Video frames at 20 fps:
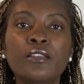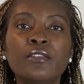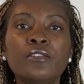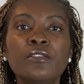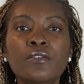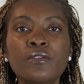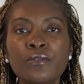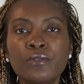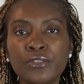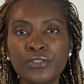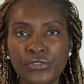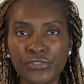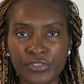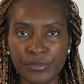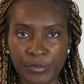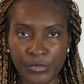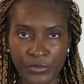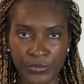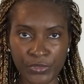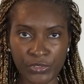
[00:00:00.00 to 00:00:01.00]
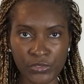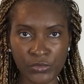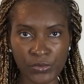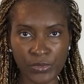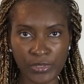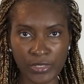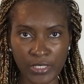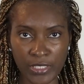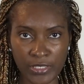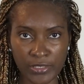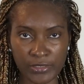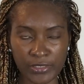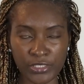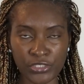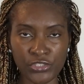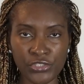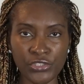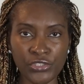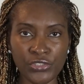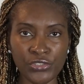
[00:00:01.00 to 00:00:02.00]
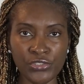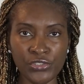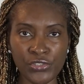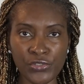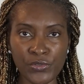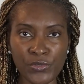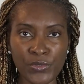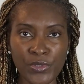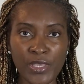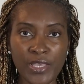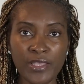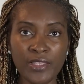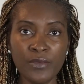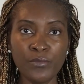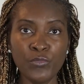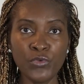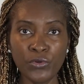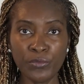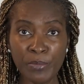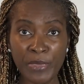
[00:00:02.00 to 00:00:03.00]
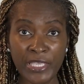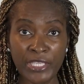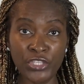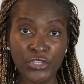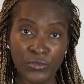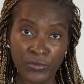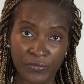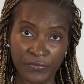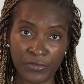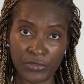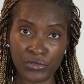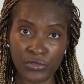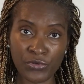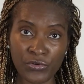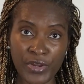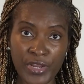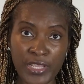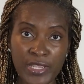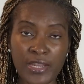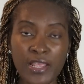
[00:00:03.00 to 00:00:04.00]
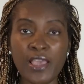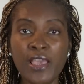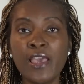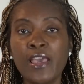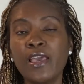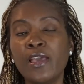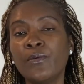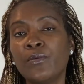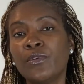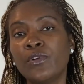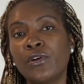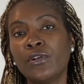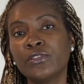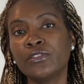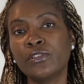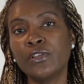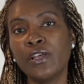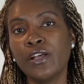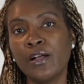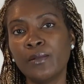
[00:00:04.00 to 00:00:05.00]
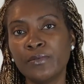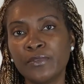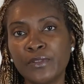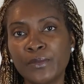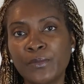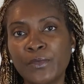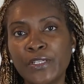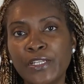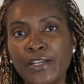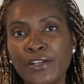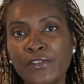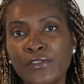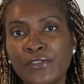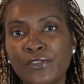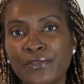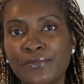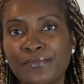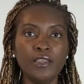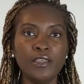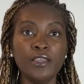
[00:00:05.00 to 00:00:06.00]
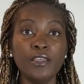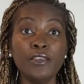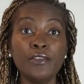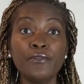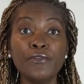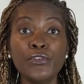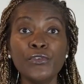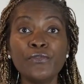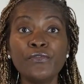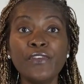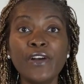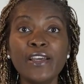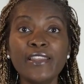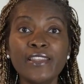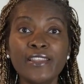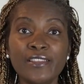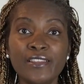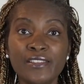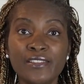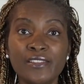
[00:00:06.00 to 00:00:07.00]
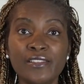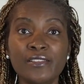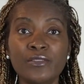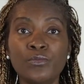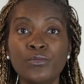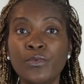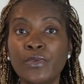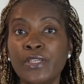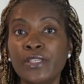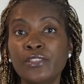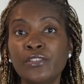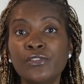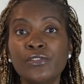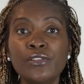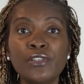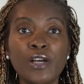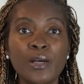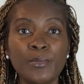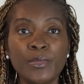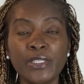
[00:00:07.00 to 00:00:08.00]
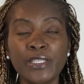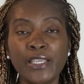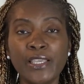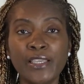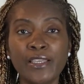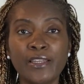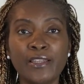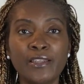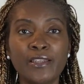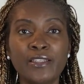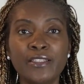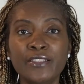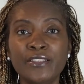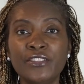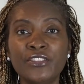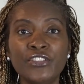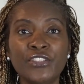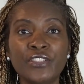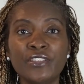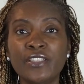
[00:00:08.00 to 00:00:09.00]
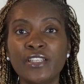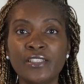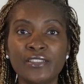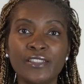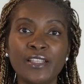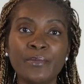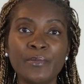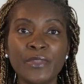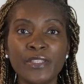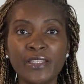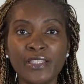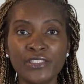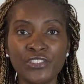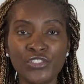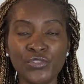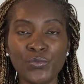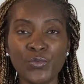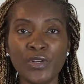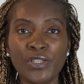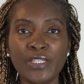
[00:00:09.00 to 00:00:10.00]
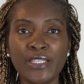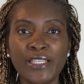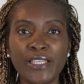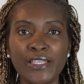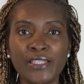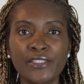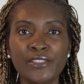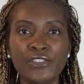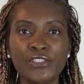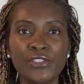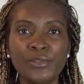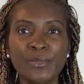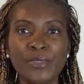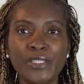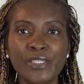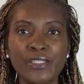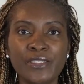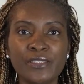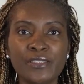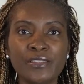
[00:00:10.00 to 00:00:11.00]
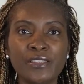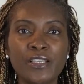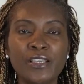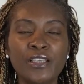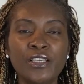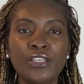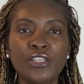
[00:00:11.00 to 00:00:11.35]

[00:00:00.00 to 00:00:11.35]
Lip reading: Those are spiritual things that you could do. It will make you feel great and will also help someone else. If you find that this is way too complicated and it's just not something that you want to get into because,